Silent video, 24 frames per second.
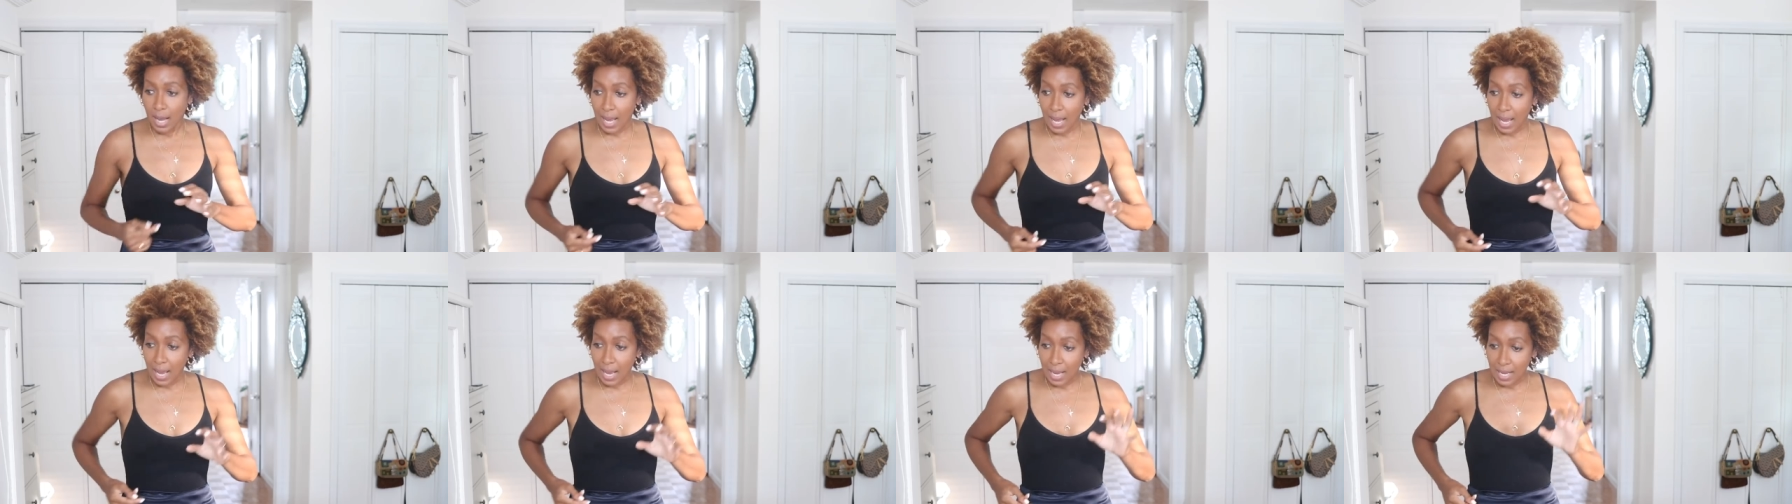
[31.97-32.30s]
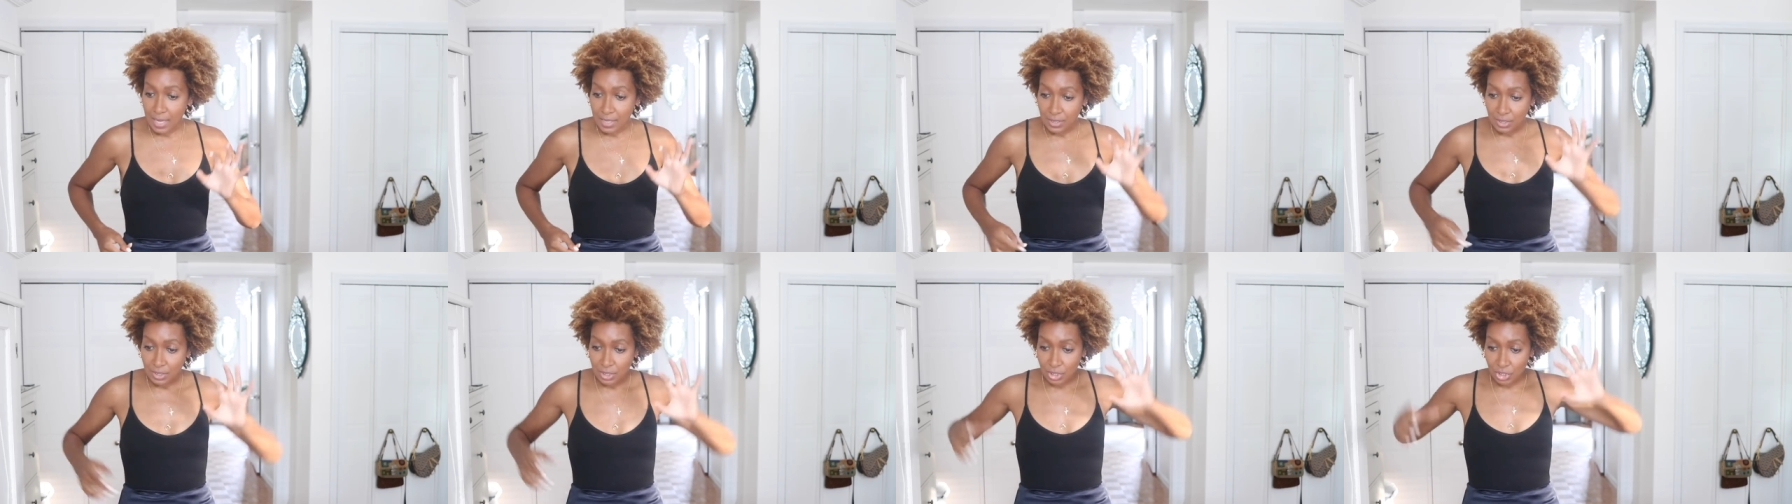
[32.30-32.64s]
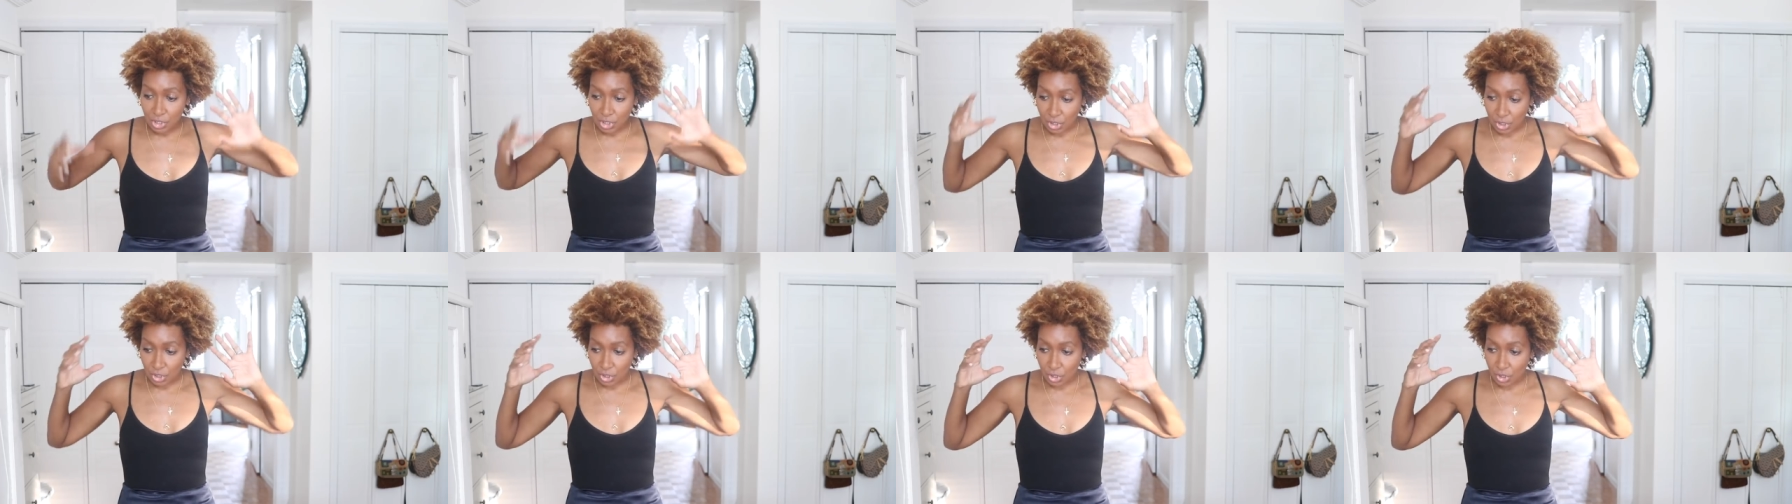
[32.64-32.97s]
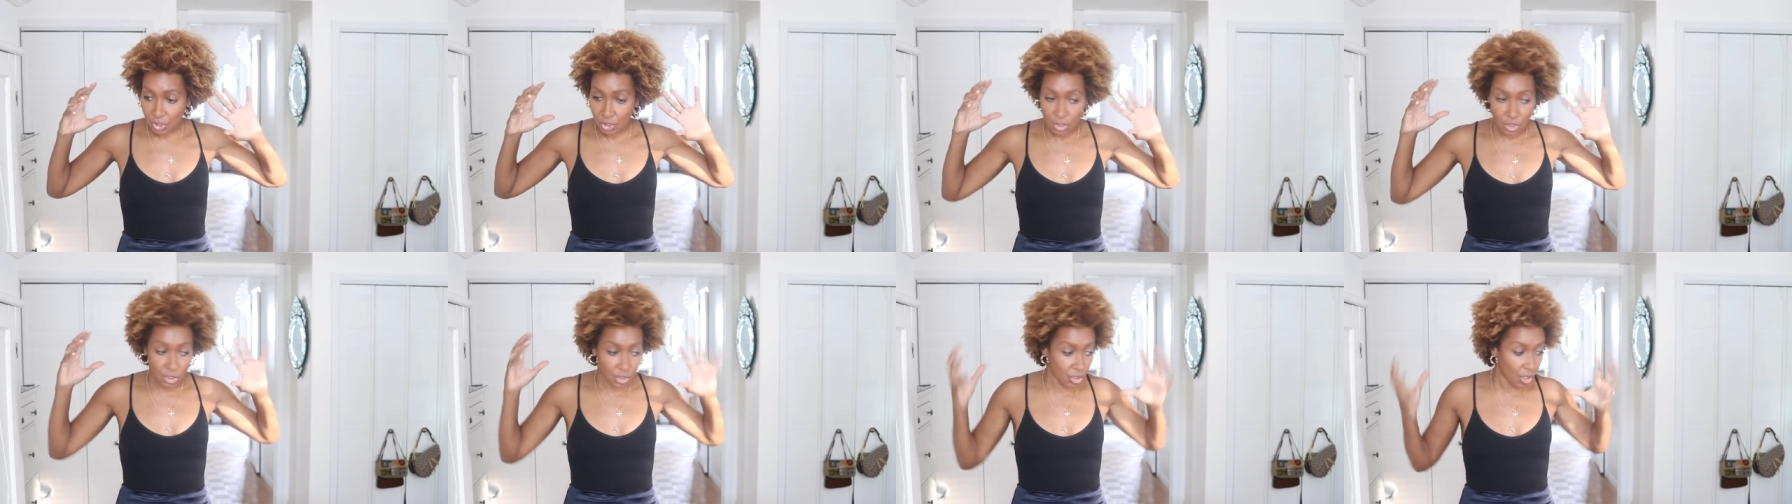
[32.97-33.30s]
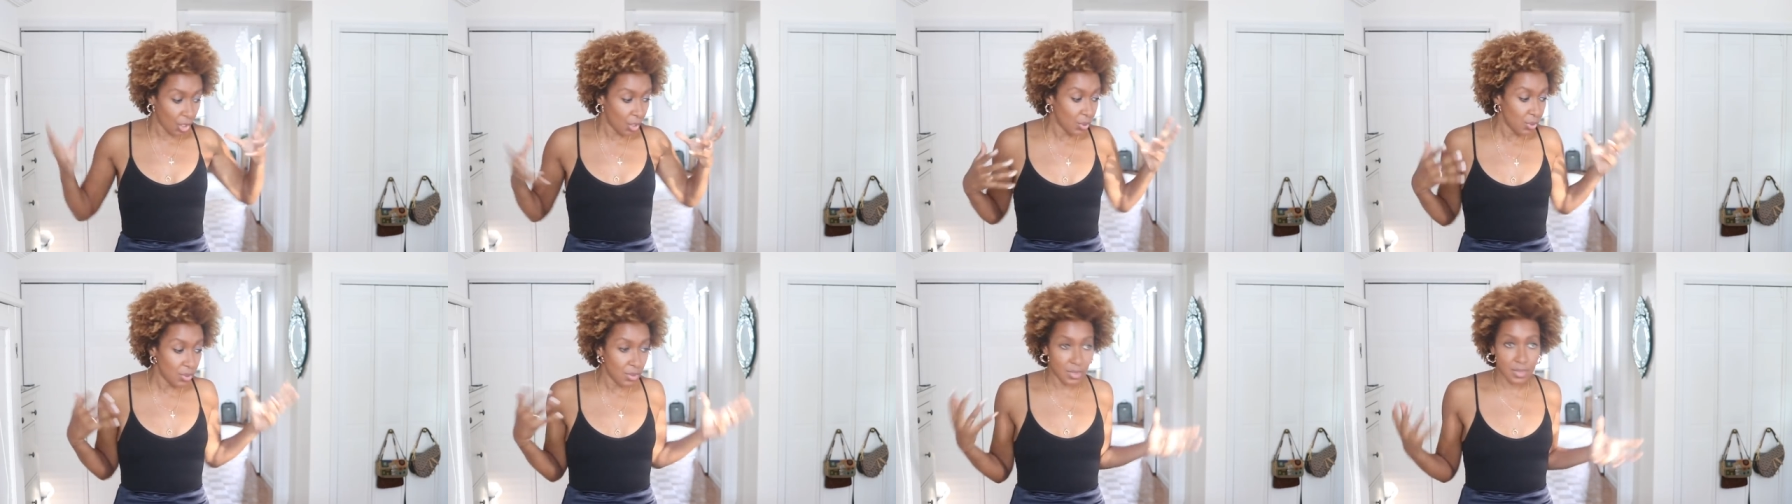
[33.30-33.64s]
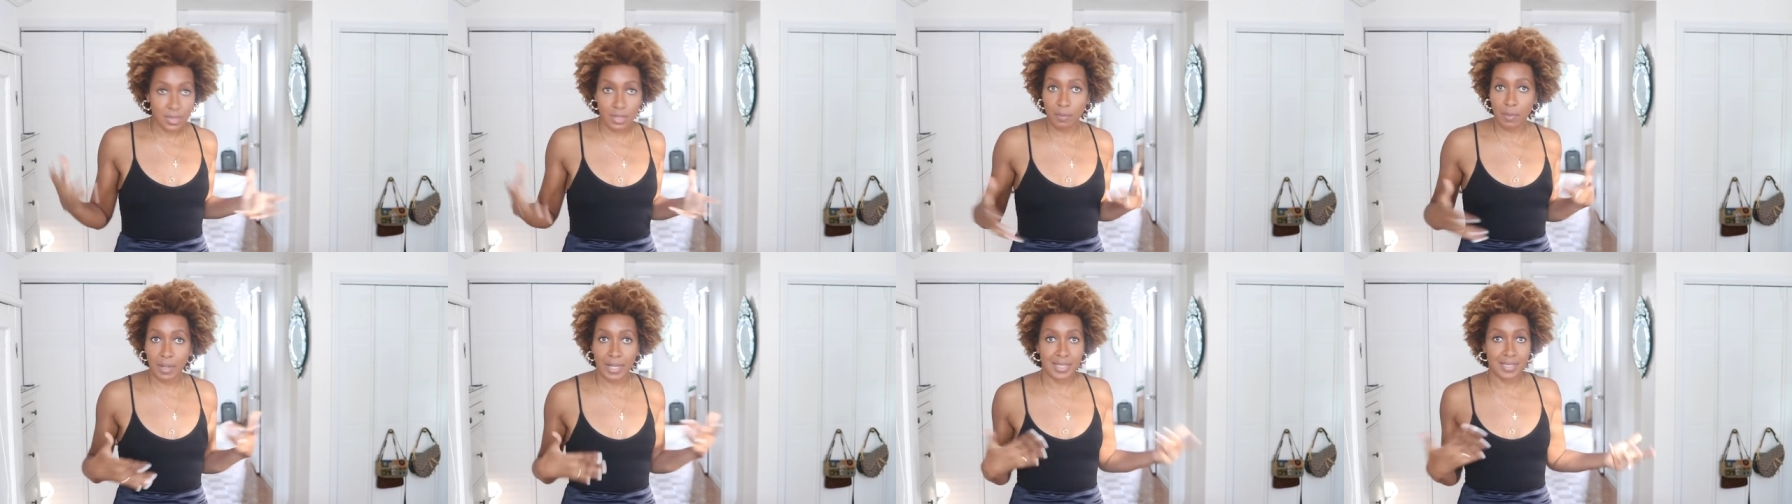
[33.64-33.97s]
and just show you
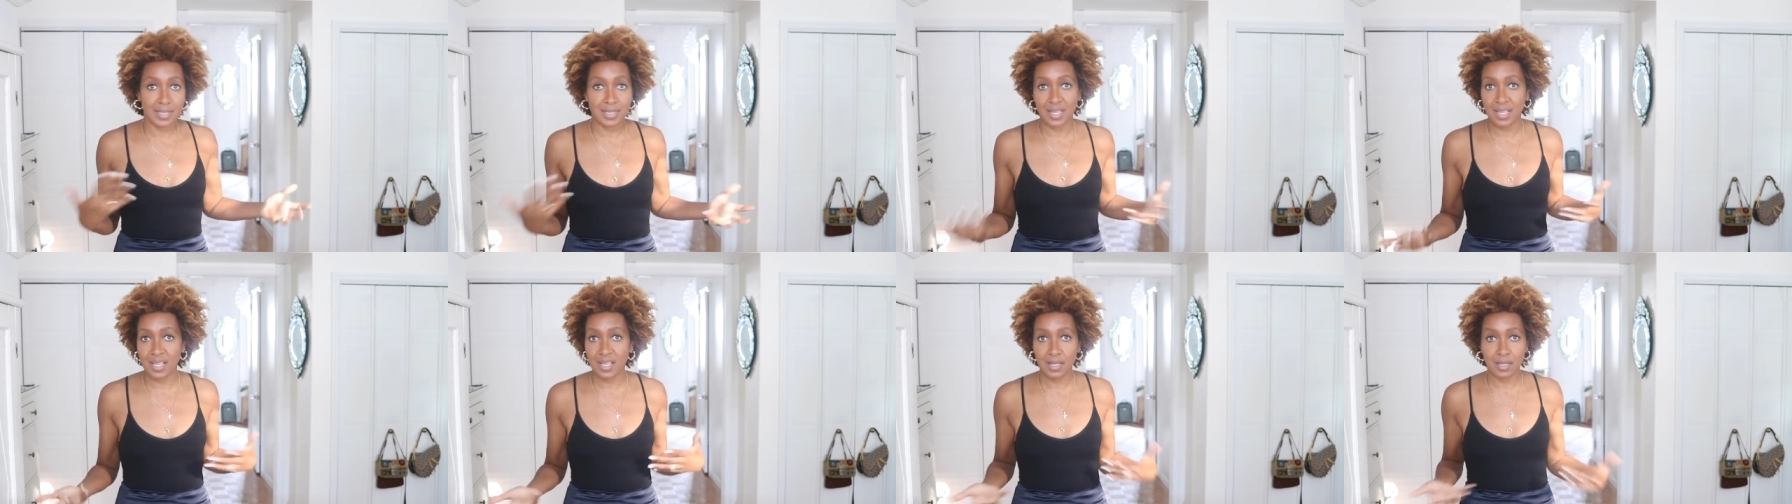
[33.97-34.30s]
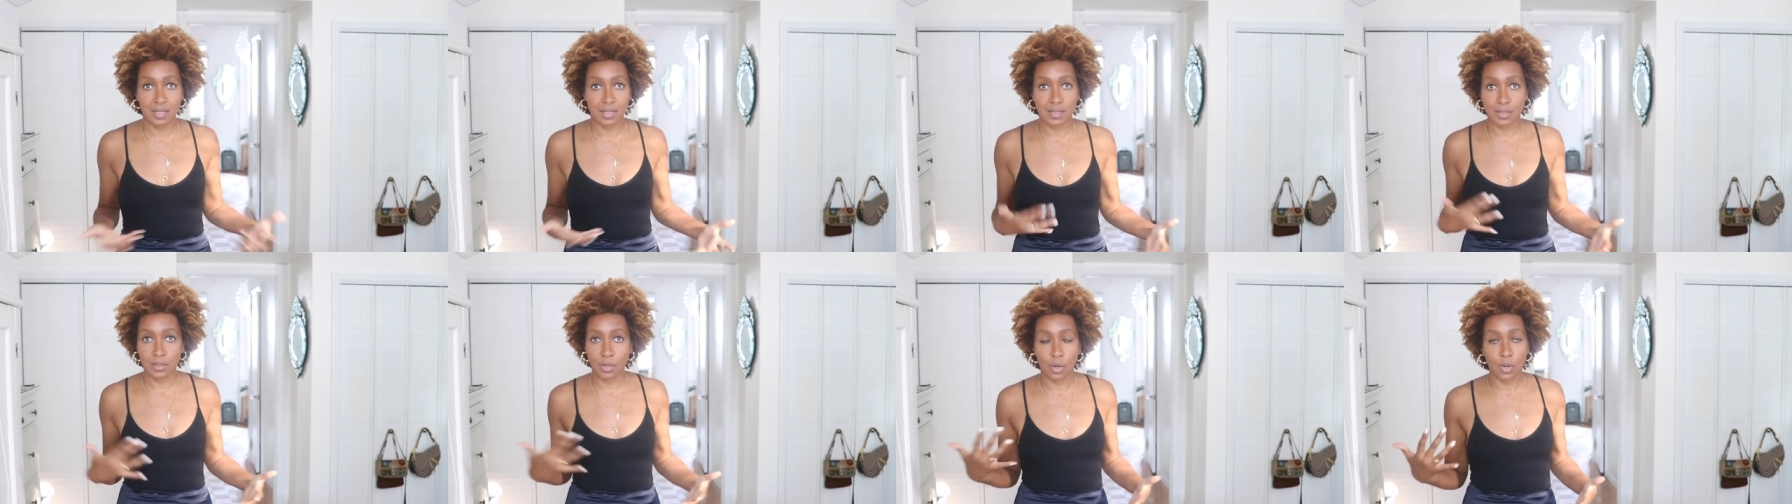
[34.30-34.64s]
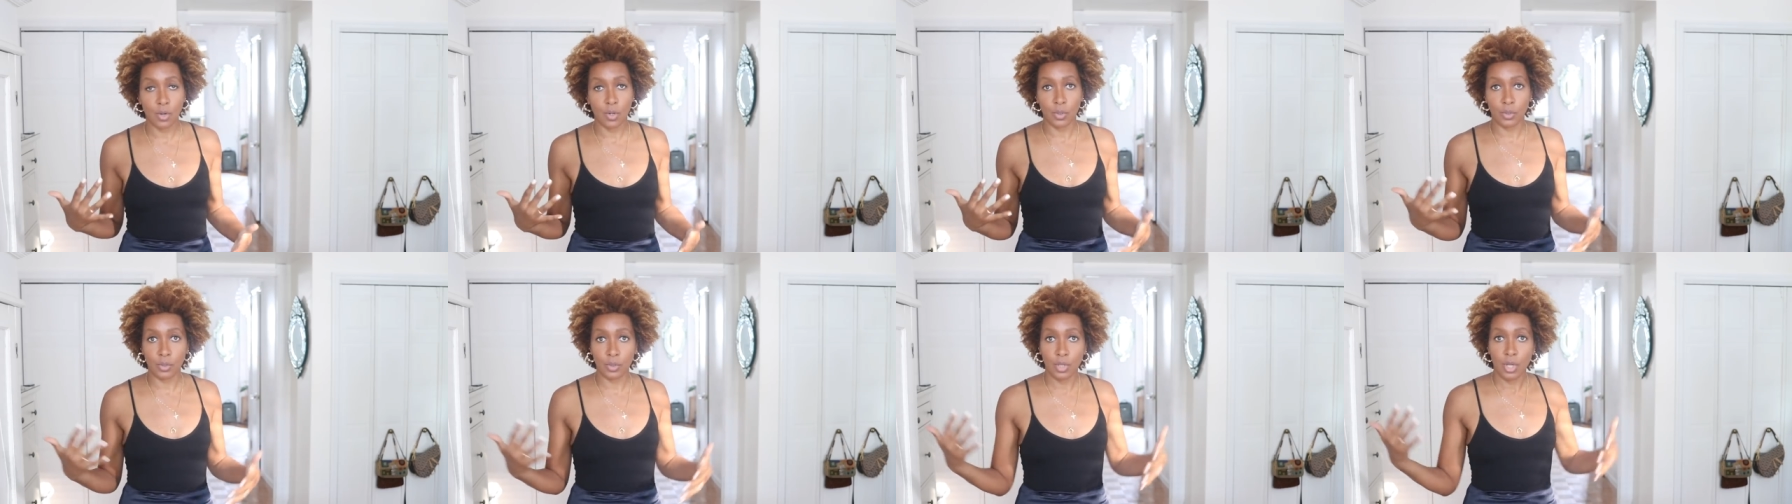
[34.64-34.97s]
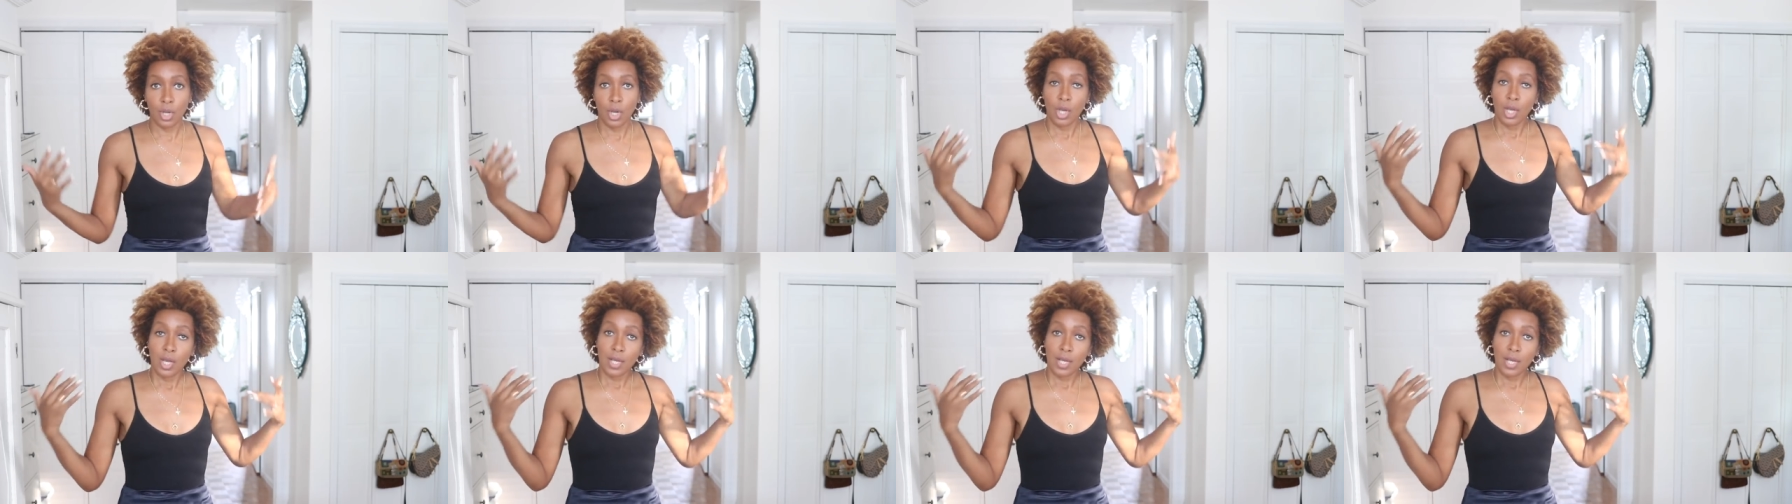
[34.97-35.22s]
some ideas on